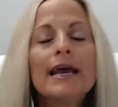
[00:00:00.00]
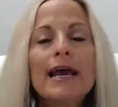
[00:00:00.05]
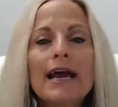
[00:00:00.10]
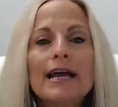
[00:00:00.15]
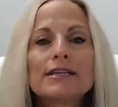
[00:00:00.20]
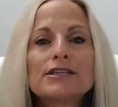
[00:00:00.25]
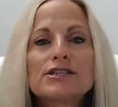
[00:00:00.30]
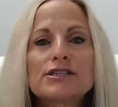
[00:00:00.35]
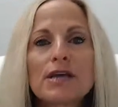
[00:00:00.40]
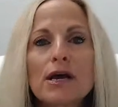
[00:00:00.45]

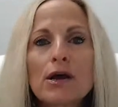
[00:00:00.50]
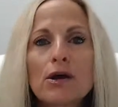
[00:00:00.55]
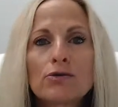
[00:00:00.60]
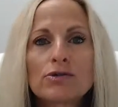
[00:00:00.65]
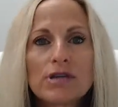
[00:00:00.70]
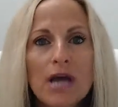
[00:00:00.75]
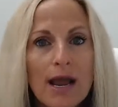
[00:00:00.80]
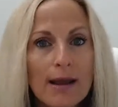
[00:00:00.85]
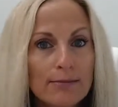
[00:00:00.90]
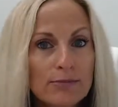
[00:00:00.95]
And so
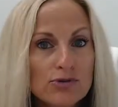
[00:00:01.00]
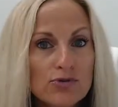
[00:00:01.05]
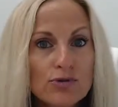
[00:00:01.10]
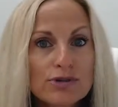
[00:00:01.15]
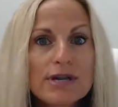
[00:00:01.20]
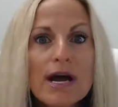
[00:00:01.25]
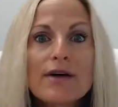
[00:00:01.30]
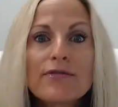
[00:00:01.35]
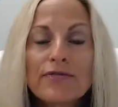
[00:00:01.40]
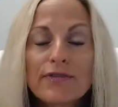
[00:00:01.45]
times were
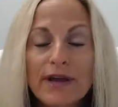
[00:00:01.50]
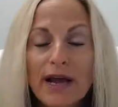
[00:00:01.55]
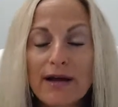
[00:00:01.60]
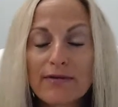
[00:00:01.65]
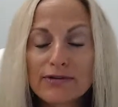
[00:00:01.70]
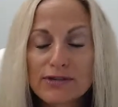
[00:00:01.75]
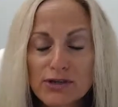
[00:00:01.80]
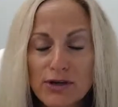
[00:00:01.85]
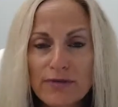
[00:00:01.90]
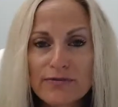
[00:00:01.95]
tough. I
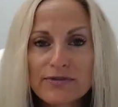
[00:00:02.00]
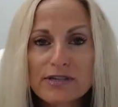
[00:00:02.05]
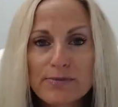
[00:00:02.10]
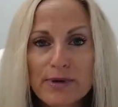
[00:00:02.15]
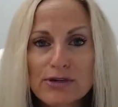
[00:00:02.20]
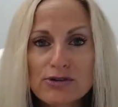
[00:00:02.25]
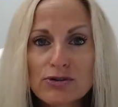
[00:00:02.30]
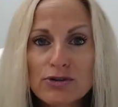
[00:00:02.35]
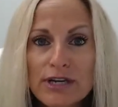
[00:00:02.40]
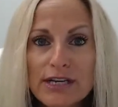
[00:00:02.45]
also have a
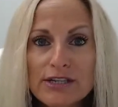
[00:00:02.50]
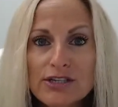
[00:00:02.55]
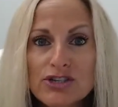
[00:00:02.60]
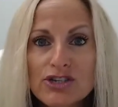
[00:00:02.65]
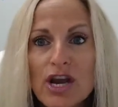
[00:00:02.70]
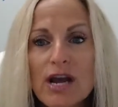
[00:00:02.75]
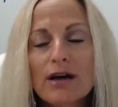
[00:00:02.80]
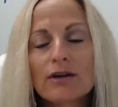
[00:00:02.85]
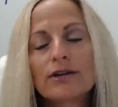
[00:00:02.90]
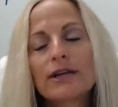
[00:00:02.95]
special needs
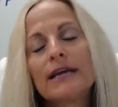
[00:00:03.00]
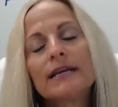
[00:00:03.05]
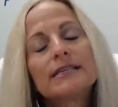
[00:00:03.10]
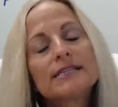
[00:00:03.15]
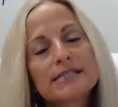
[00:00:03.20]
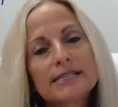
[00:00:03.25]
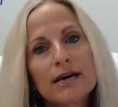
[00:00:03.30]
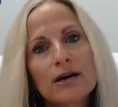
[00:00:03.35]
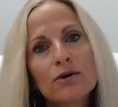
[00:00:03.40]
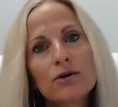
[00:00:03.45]
child. And
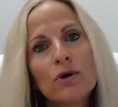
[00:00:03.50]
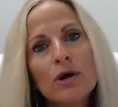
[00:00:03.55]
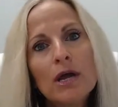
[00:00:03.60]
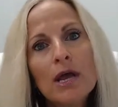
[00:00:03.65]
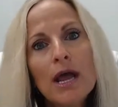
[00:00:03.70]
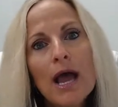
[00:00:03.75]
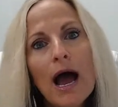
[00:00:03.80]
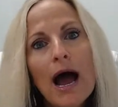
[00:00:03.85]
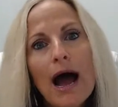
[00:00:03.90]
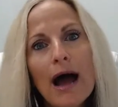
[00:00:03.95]
so
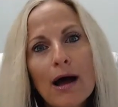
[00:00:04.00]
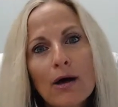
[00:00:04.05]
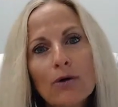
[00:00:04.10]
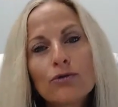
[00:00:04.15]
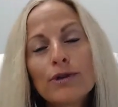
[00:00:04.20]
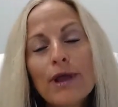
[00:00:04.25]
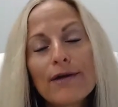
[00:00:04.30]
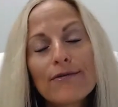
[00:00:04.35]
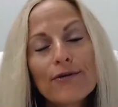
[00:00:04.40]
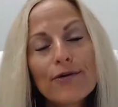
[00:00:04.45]
I'll
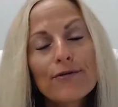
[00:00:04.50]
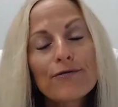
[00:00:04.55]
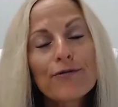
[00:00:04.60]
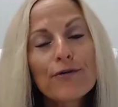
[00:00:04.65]
never